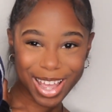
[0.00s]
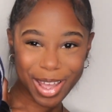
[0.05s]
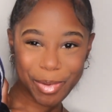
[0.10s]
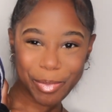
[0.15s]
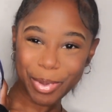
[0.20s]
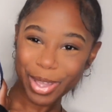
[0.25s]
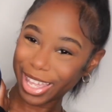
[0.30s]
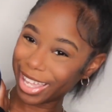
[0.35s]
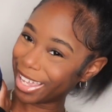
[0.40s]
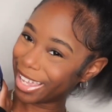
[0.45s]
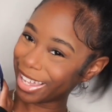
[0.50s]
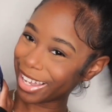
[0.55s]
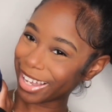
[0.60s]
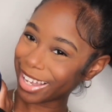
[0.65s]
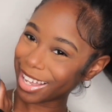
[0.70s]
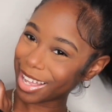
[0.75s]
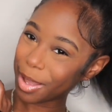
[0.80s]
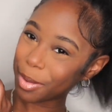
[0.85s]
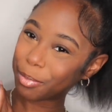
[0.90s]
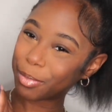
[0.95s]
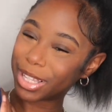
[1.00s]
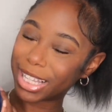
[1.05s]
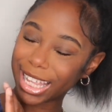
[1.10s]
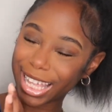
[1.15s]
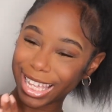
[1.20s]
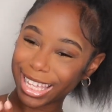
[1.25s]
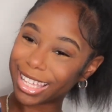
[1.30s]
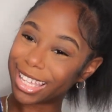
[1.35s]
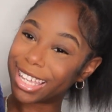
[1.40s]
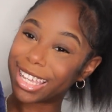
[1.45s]
a pink
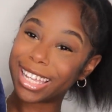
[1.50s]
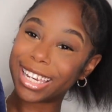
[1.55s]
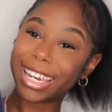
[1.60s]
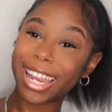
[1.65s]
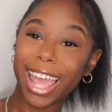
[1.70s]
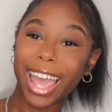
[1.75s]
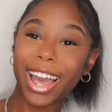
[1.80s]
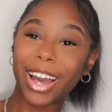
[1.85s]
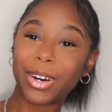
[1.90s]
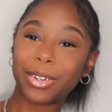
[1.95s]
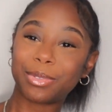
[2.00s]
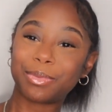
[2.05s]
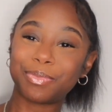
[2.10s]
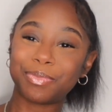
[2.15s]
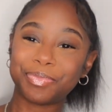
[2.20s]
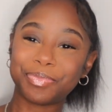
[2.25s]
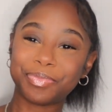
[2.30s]
blanket. Now,